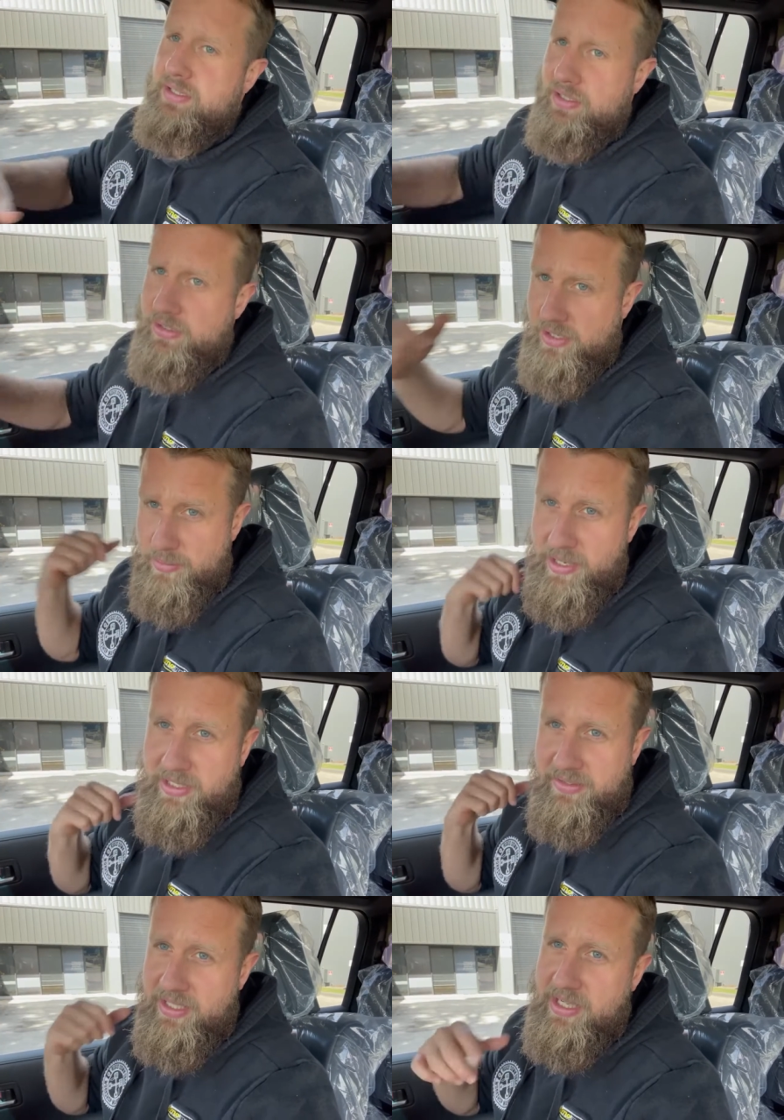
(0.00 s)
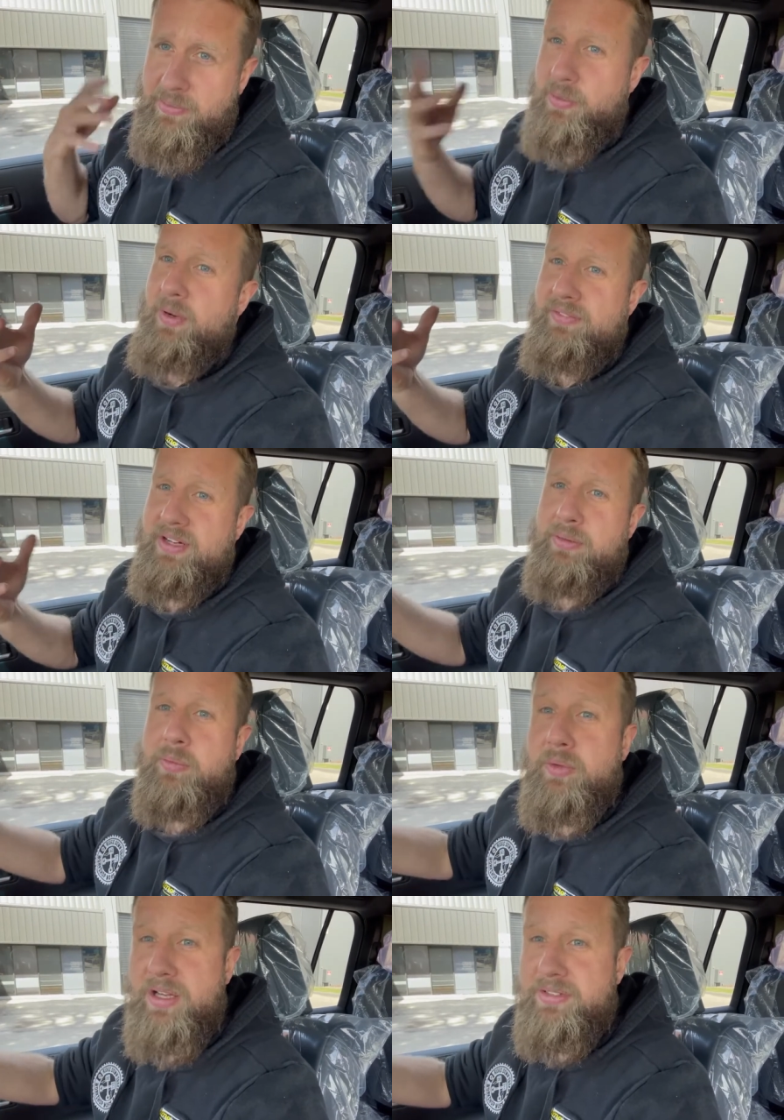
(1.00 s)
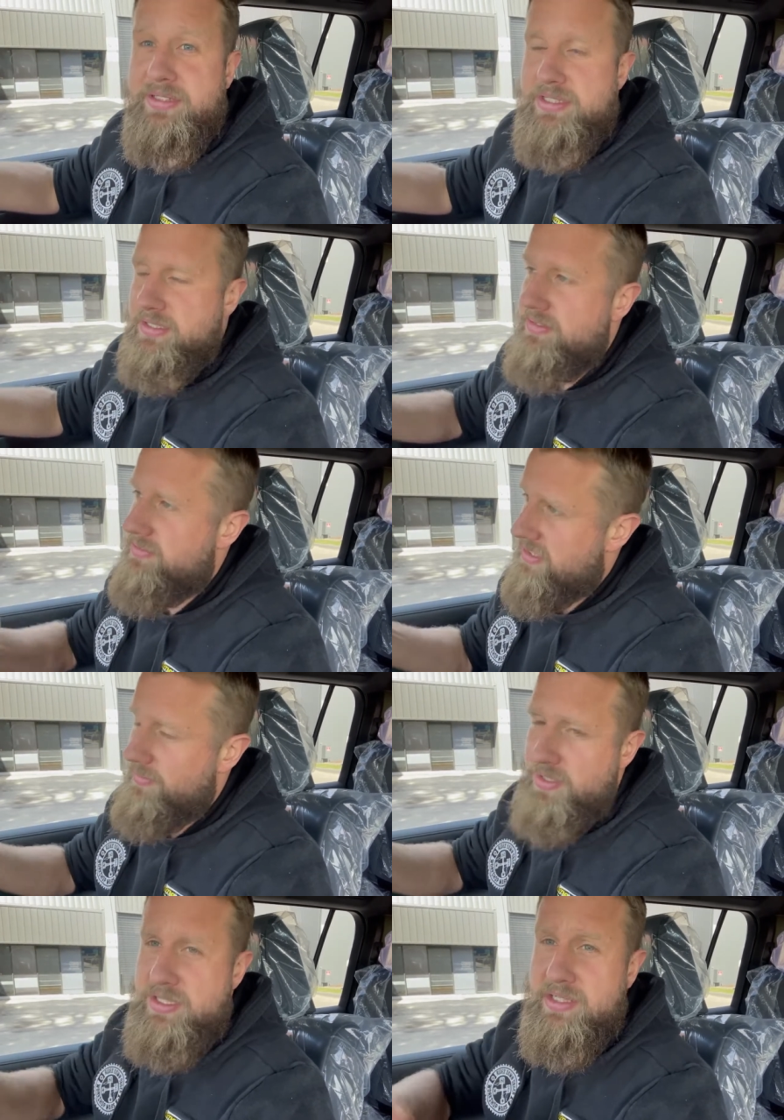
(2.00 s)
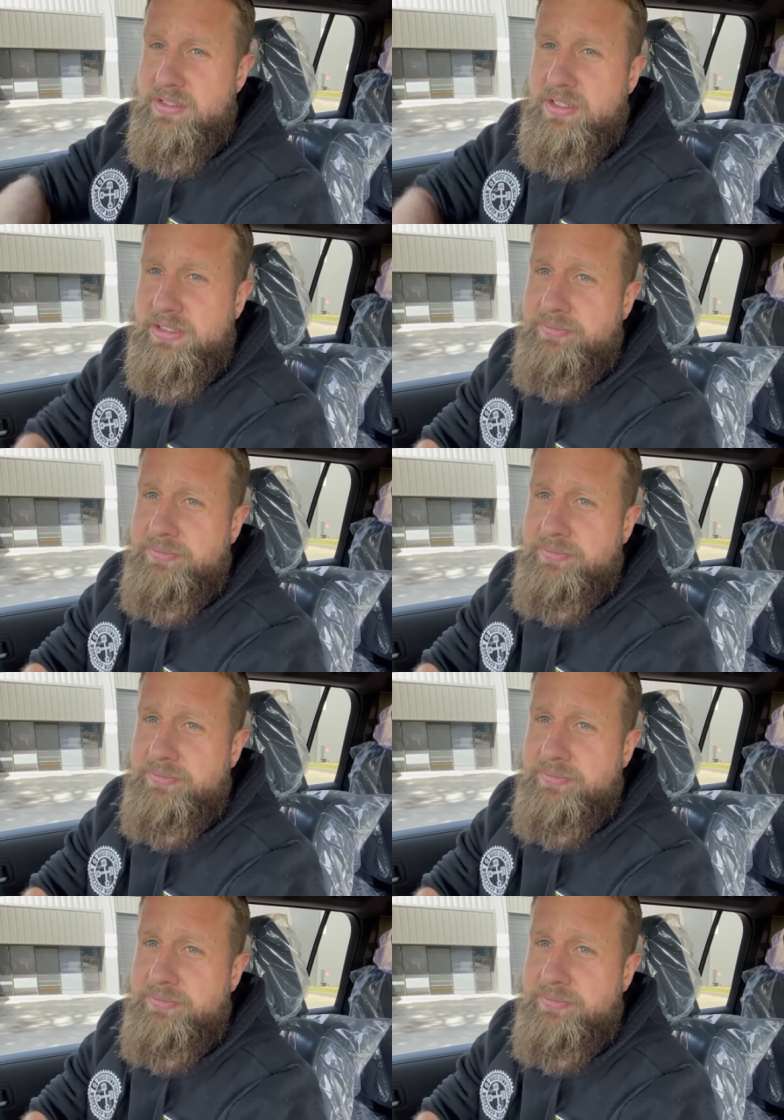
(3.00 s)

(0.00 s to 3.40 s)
I'll go to the back of the car, we'll rev it up and we'll have a listen, see what it sounds like.